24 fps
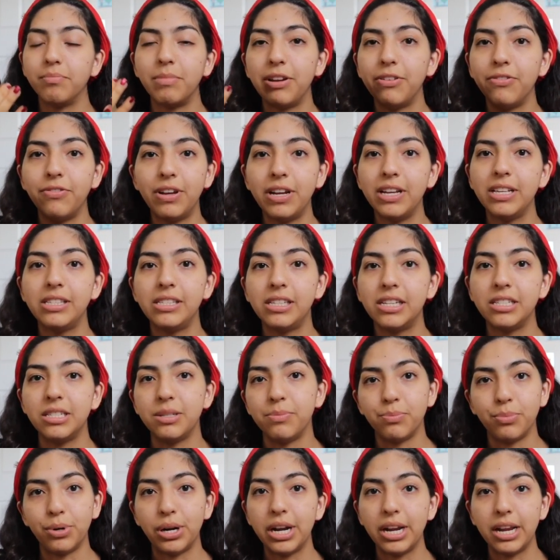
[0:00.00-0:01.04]
my face
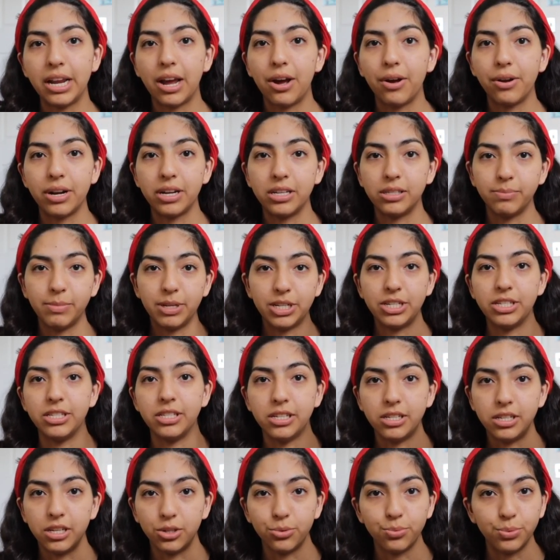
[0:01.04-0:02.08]
doesn't break out as much as
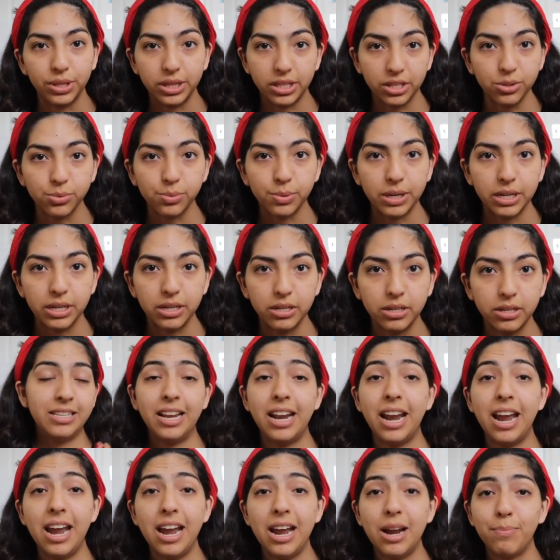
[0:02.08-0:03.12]
it does with this one.
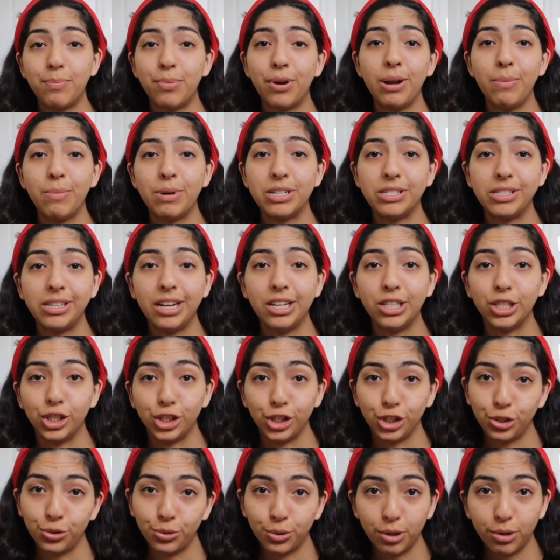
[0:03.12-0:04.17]
Today I'm pretty much saying
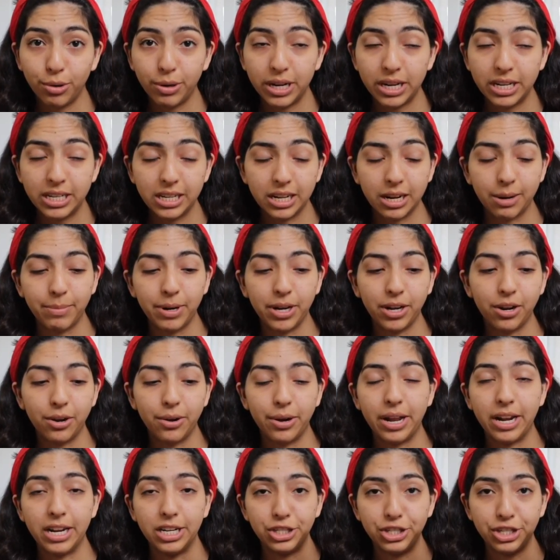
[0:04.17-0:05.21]
screw it and I'm gonna go
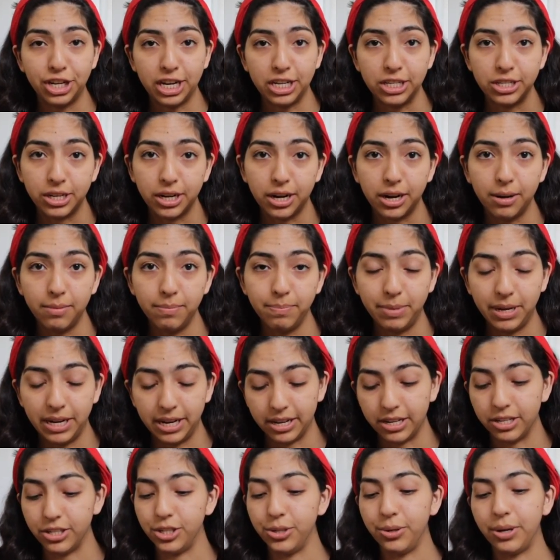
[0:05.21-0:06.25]
ahead and change it up
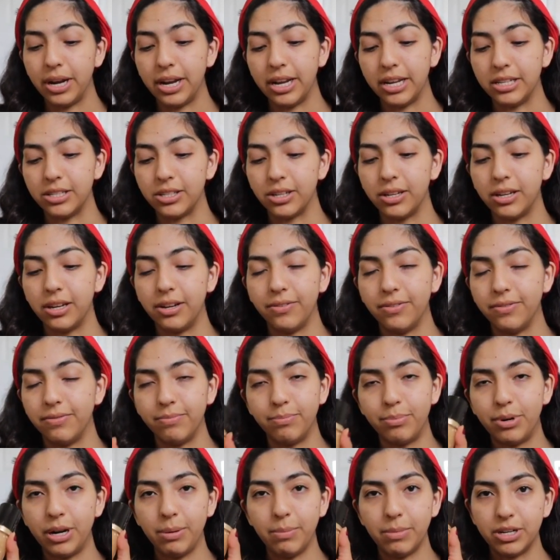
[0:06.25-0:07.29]
because you guys have
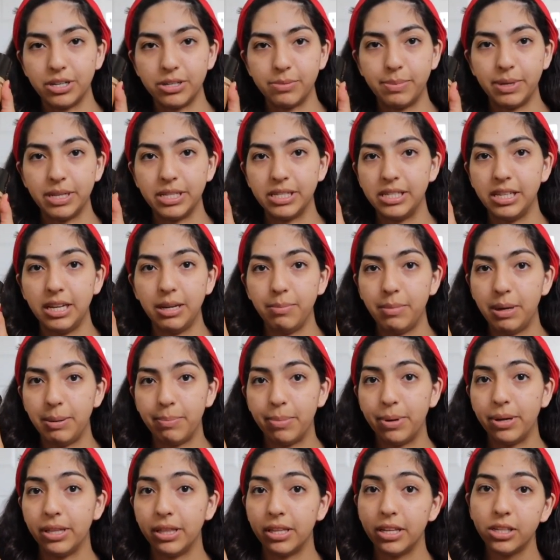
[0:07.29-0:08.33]
pretty much been seeing me
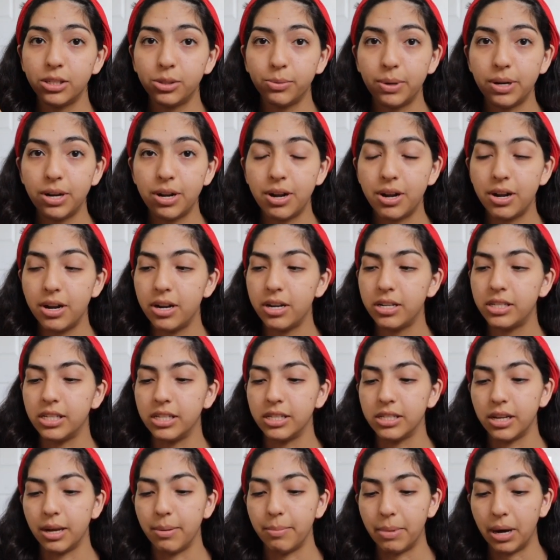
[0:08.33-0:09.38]
put this one on
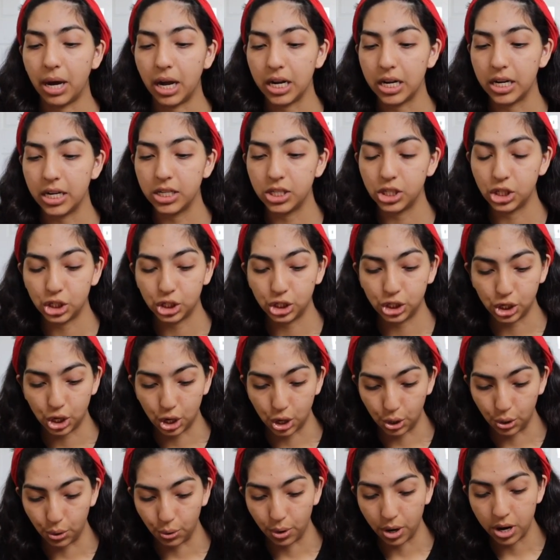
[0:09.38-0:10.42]
since I bought it.
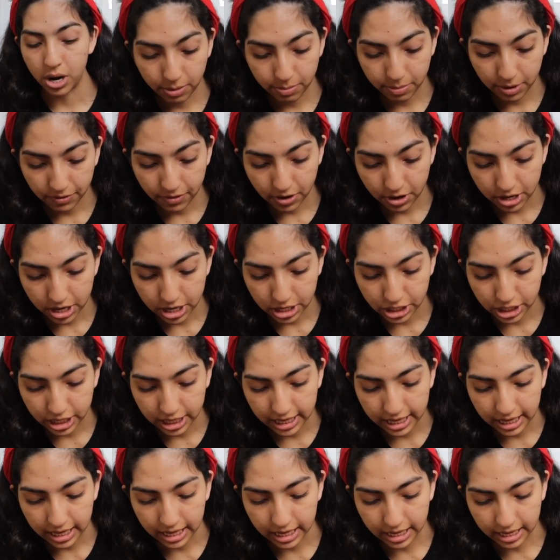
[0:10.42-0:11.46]
So Fit Me foundation
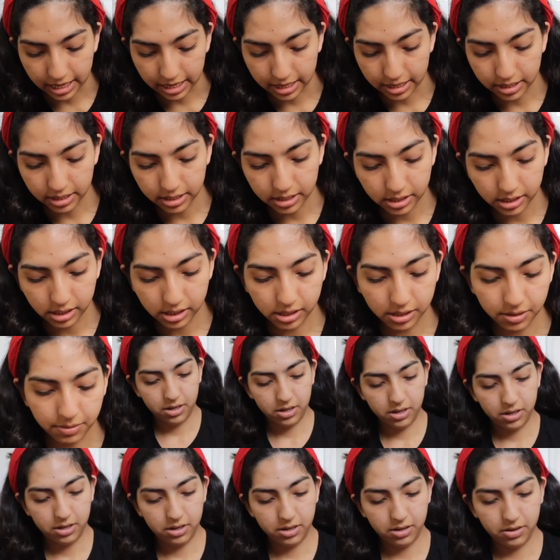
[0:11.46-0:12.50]
it is.
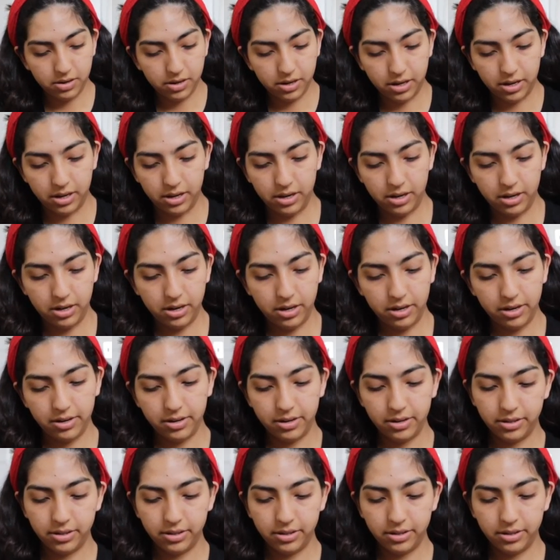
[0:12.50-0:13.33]
Okay,